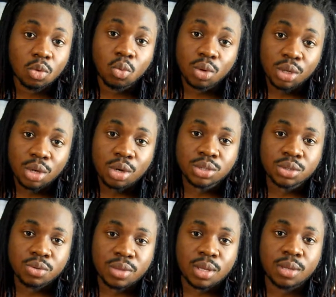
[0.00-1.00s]
What are you going
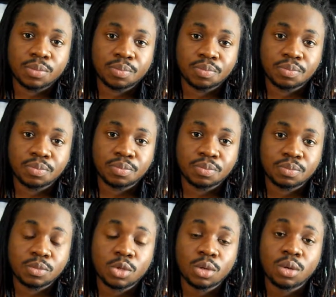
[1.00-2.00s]
to do then?
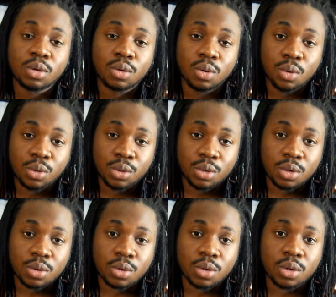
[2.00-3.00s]
Who are you going to
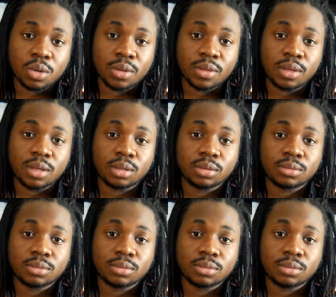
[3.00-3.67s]
call on then?